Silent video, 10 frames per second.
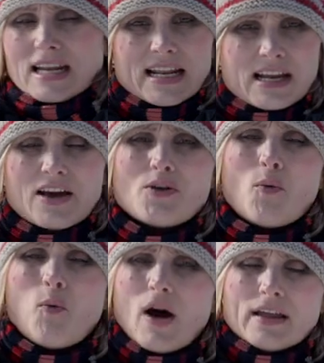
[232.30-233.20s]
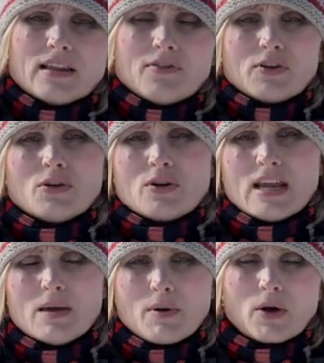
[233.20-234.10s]
and any other wildlife in your
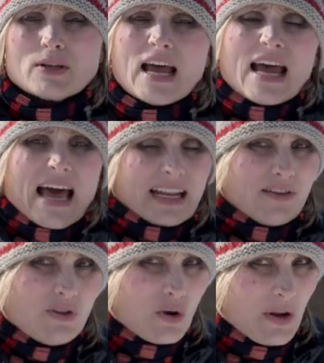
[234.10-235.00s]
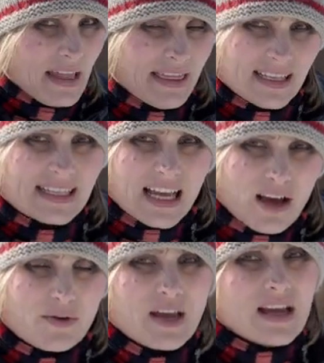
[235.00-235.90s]
neighborhood. And if you're in the
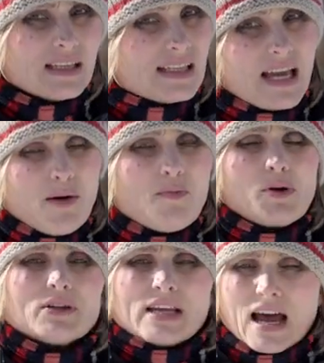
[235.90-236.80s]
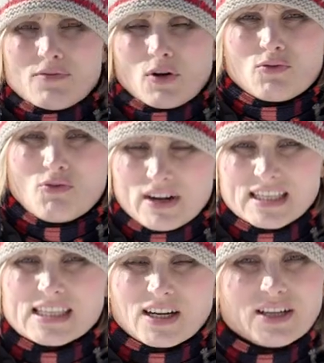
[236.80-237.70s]
south, some birds have
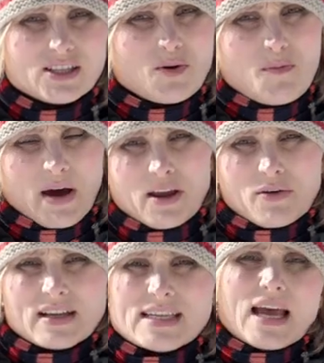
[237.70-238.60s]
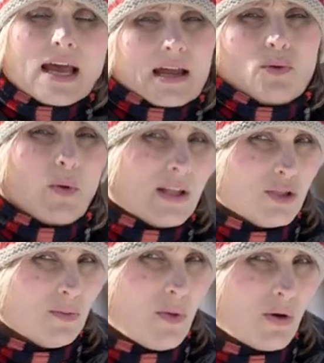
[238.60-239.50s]
already started to migrate. And when
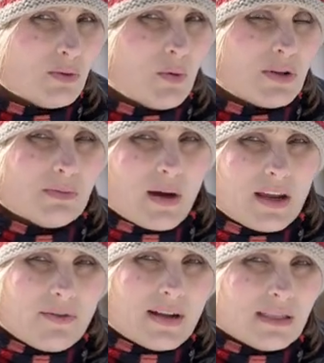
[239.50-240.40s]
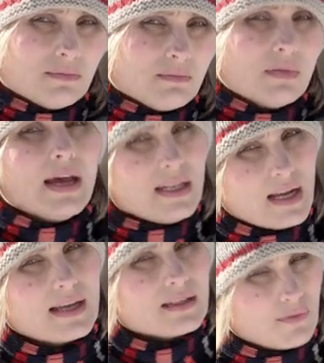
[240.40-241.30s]
do most birds migrate? At
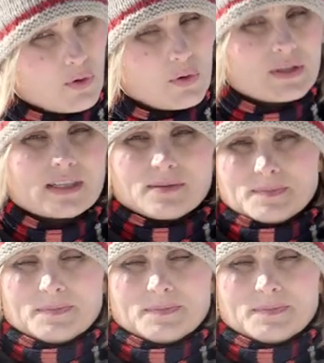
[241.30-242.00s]
night, of course.